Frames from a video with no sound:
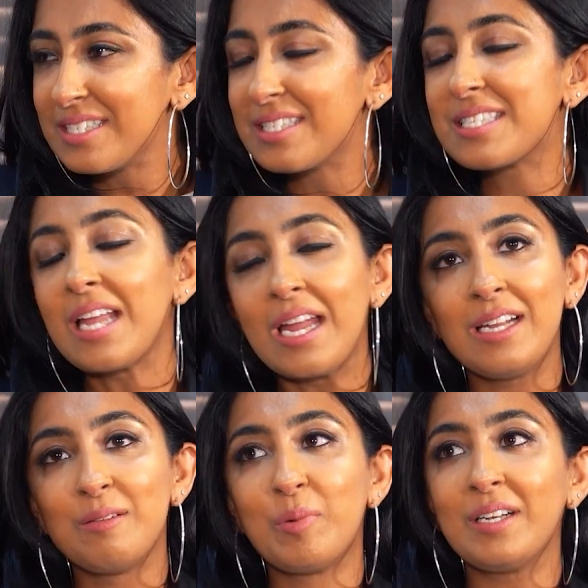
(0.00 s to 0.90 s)
It's
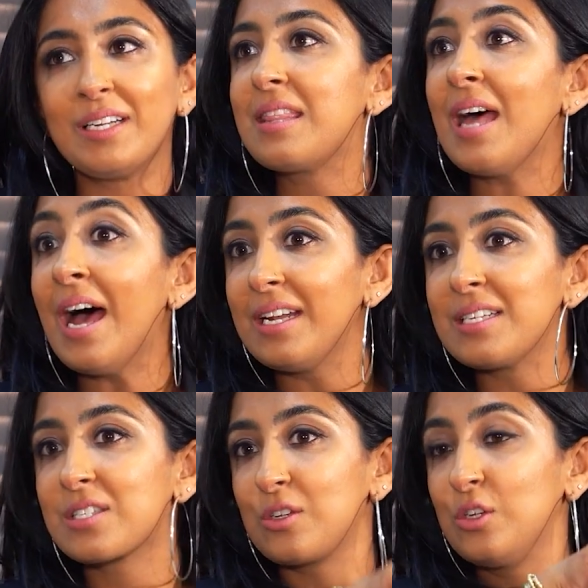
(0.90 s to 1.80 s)
insane, but that
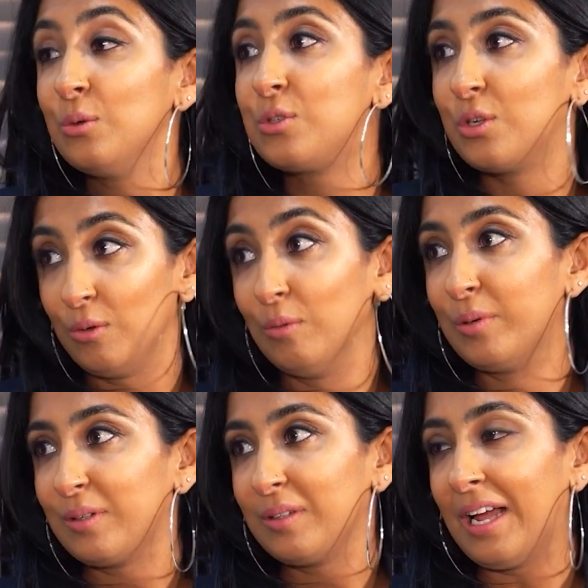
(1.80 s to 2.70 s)
is YouTube.
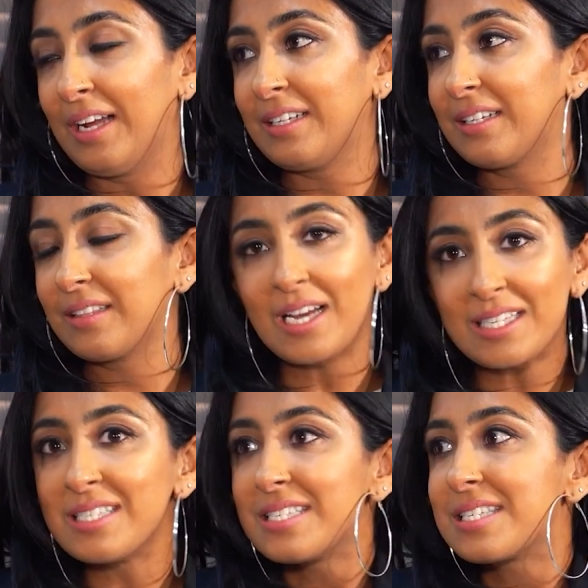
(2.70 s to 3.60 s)

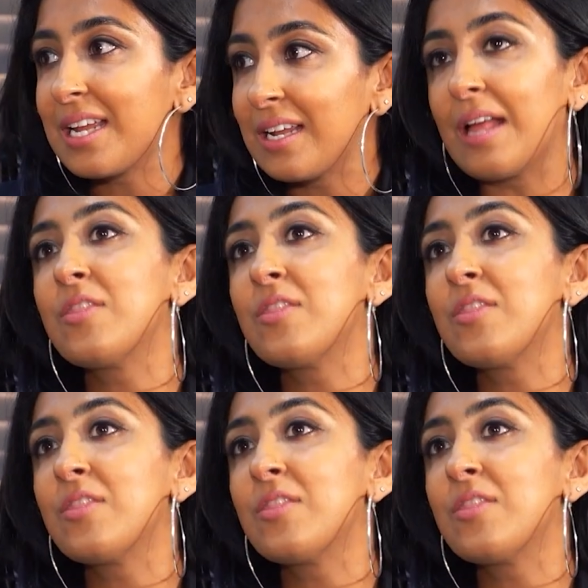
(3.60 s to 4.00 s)
That's insane.